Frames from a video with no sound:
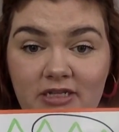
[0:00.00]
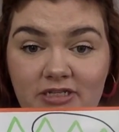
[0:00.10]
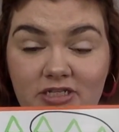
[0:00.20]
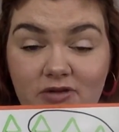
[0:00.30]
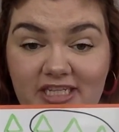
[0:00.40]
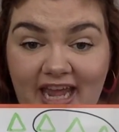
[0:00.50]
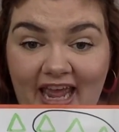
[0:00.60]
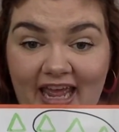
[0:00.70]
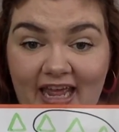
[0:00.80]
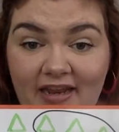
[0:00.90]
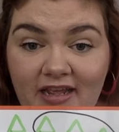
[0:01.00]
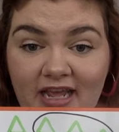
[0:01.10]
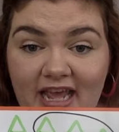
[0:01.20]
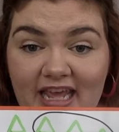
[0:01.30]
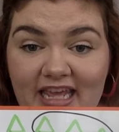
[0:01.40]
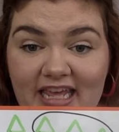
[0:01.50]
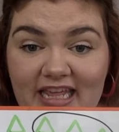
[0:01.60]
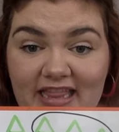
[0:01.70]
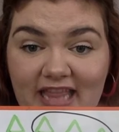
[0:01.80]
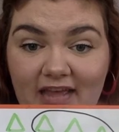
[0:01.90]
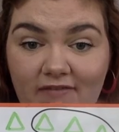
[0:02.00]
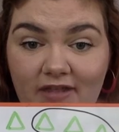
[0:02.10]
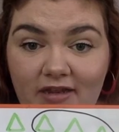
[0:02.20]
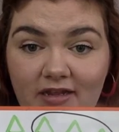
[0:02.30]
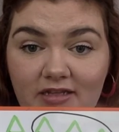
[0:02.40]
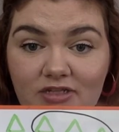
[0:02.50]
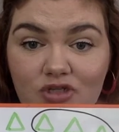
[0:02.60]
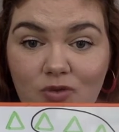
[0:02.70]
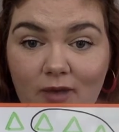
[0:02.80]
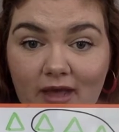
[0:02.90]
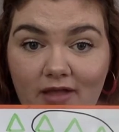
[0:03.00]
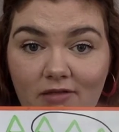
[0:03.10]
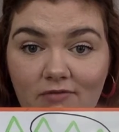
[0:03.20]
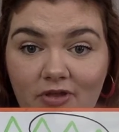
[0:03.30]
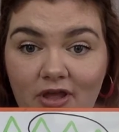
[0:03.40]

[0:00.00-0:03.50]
So 10, 11, 12,